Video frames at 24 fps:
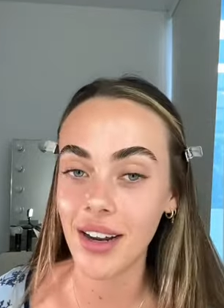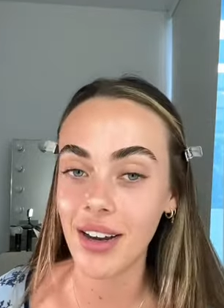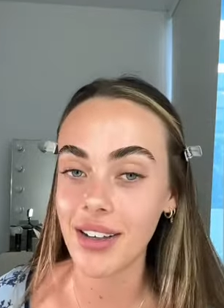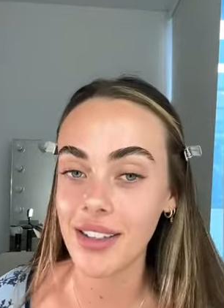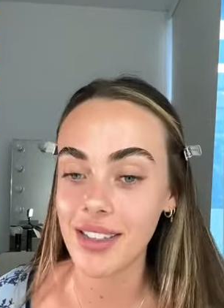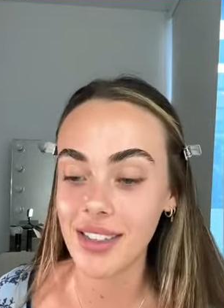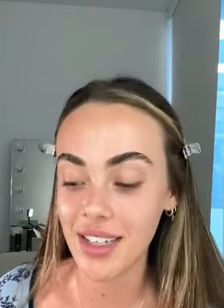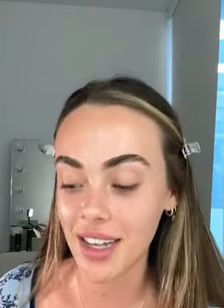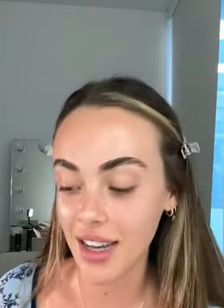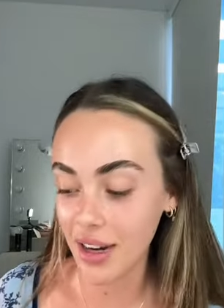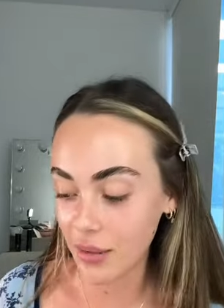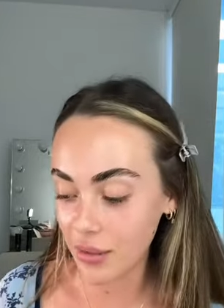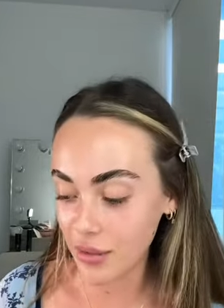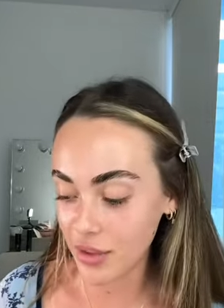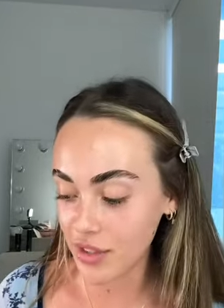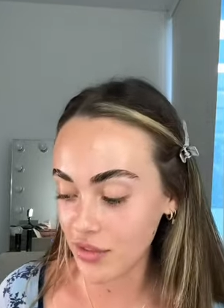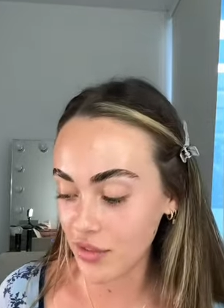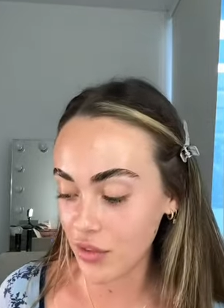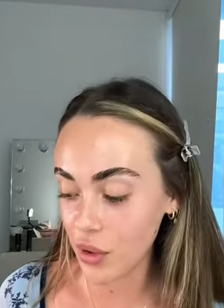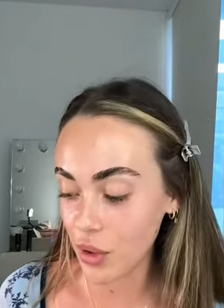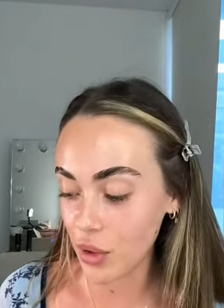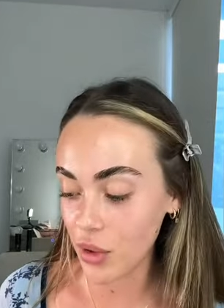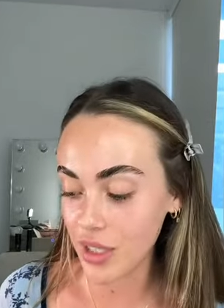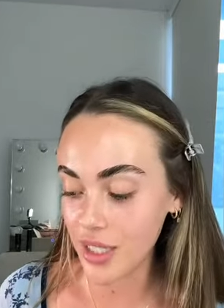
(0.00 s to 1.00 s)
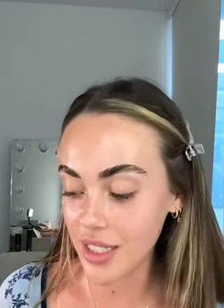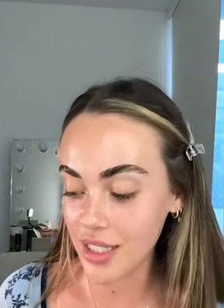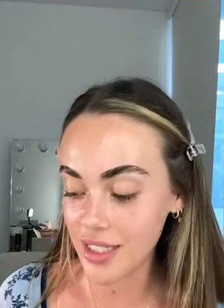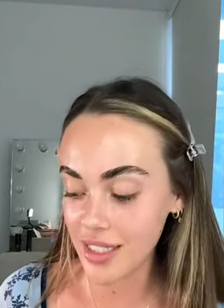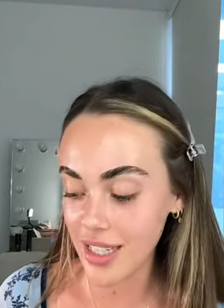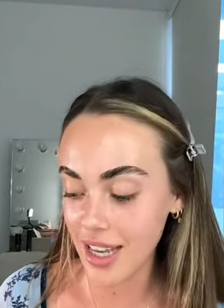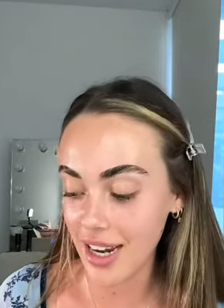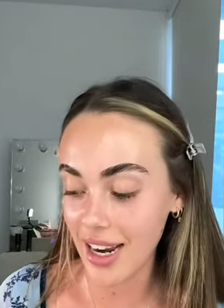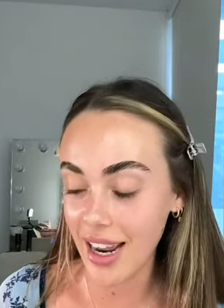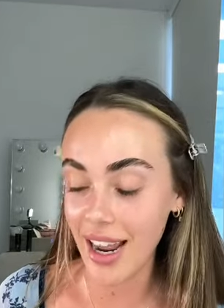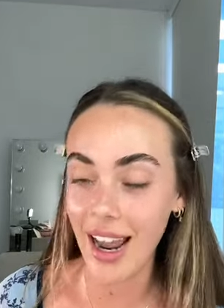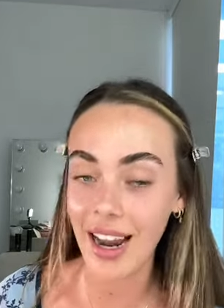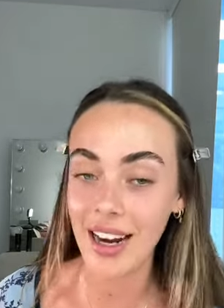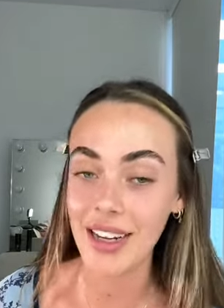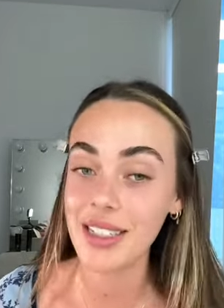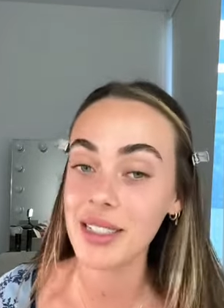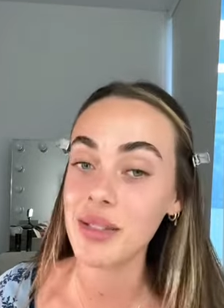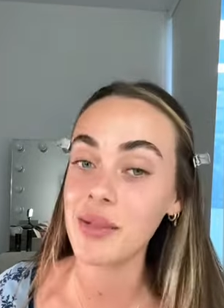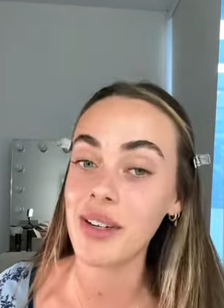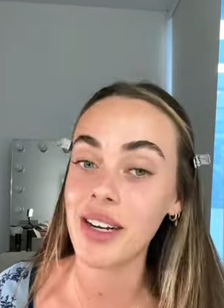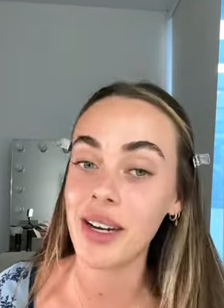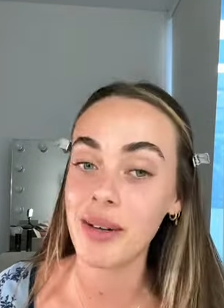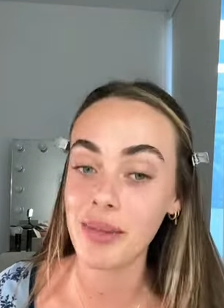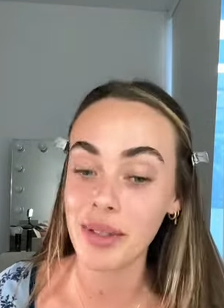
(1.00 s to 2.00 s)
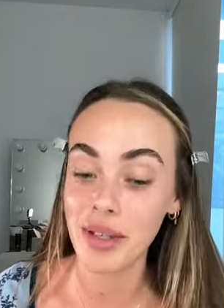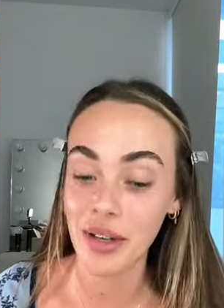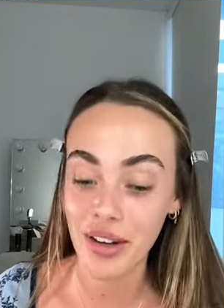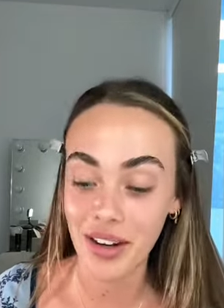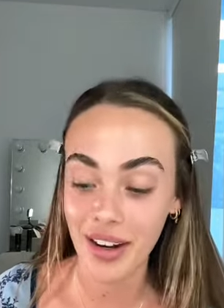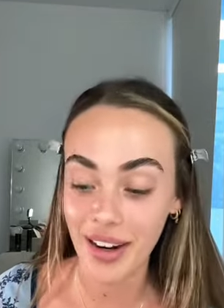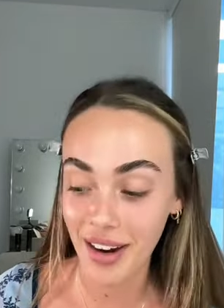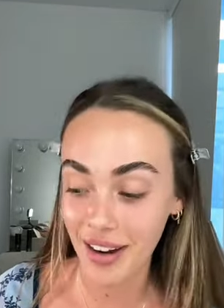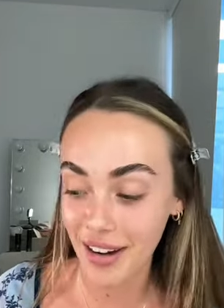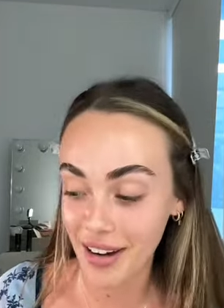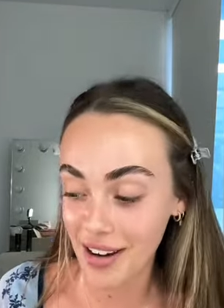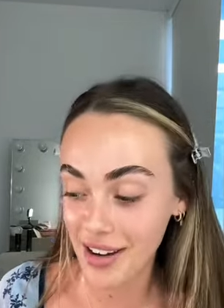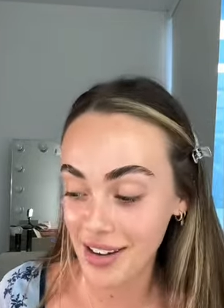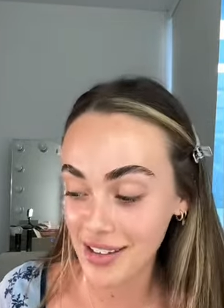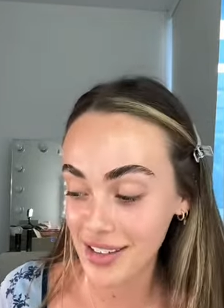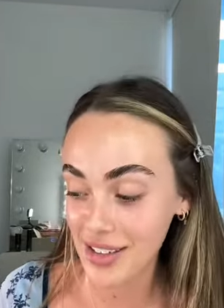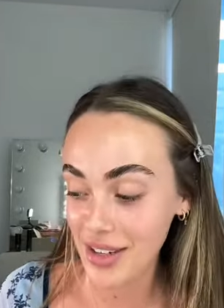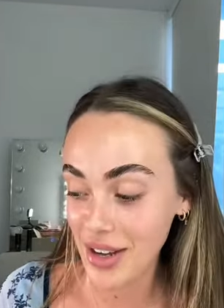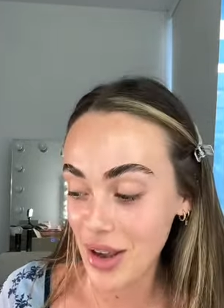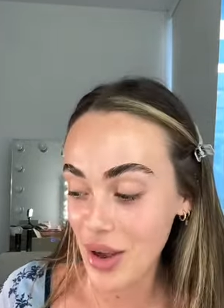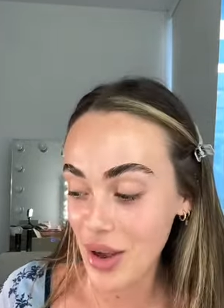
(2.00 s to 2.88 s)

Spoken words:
Her skin was flawless, and I actually went up to her and I asked,